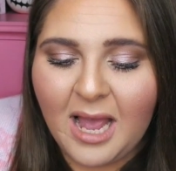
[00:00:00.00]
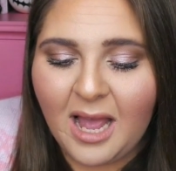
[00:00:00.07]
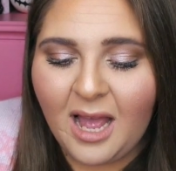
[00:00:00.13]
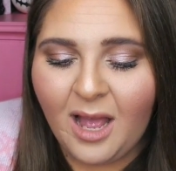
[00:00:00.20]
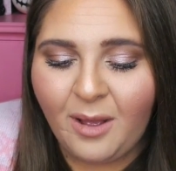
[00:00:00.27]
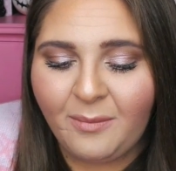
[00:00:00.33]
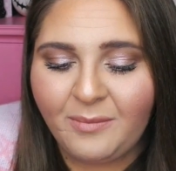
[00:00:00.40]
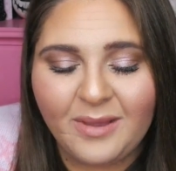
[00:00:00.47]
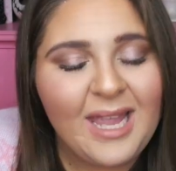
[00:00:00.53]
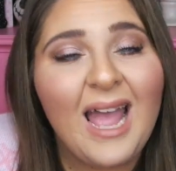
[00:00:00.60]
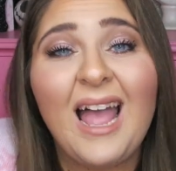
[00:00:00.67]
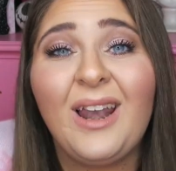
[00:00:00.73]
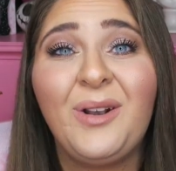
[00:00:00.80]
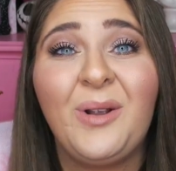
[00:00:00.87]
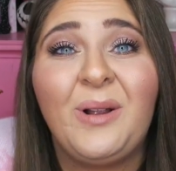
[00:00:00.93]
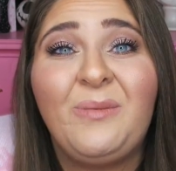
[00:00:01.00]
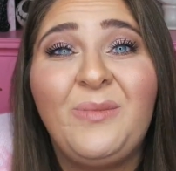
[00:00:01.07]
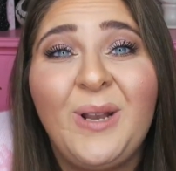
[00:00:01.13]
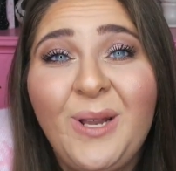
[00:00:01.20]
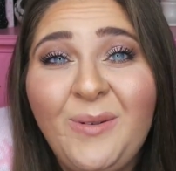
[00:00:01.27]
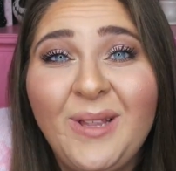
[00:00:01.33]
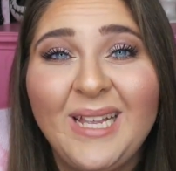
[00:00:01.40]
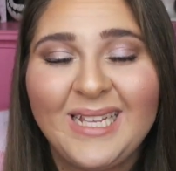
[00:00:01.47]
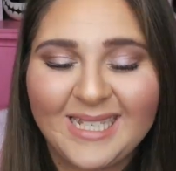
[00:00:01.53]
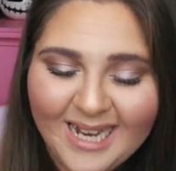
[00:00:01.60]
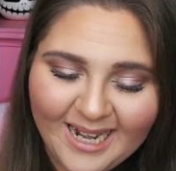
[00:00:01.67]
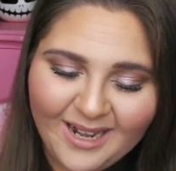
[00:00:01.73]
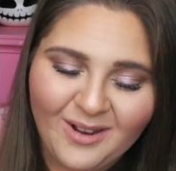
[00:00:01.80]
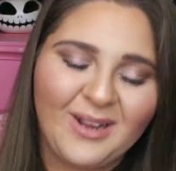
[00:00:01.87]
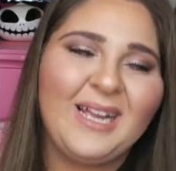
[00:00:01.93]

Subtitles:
Yeah, I don't know, I'm really, really excited.